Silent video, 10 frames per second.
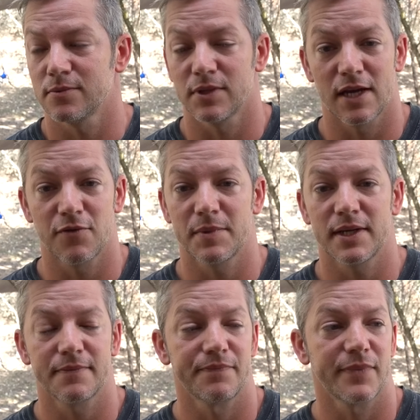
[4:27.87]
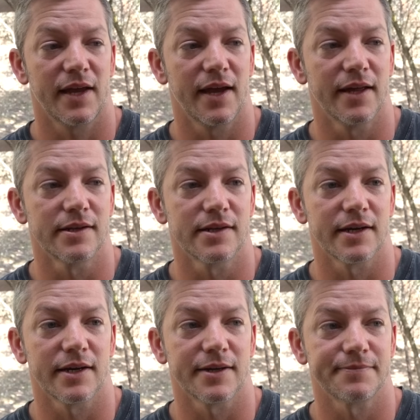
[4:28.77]
will never be, and
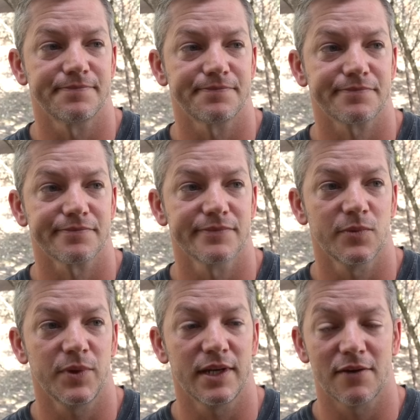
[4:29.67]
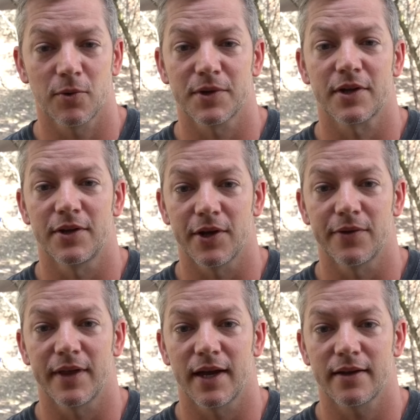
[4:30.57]
uh, we never would
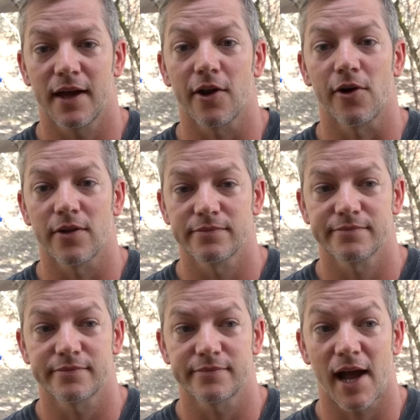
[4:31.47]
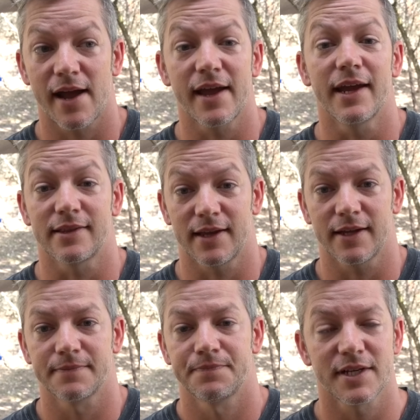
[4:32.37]
condone that at all. I hate
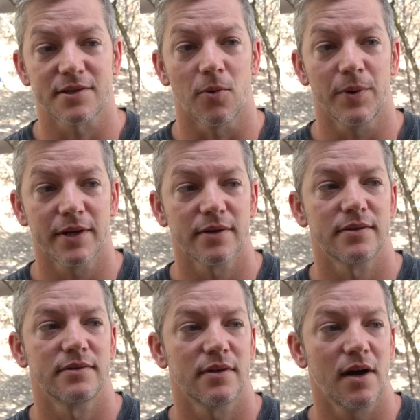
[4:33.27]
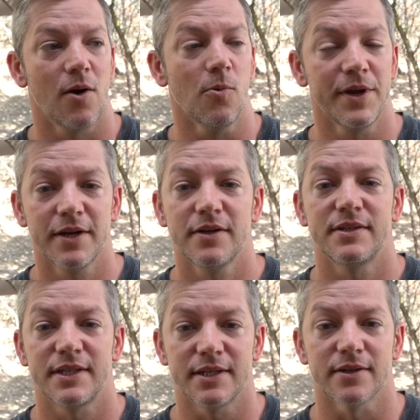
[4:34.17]
that. It's a weird, a
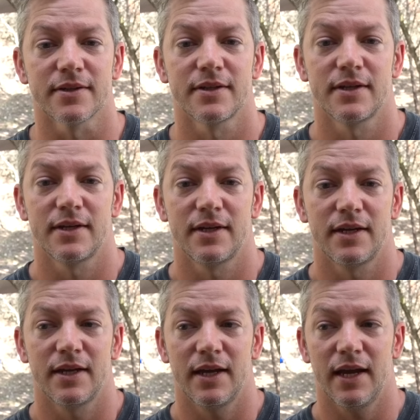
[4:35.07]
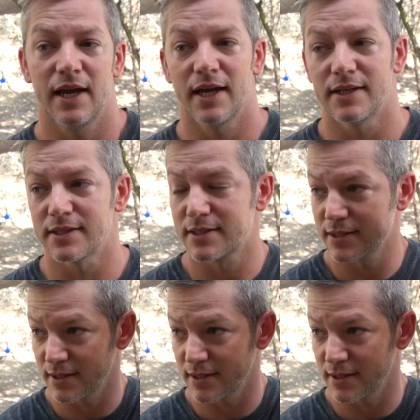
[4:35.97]
weird deal, and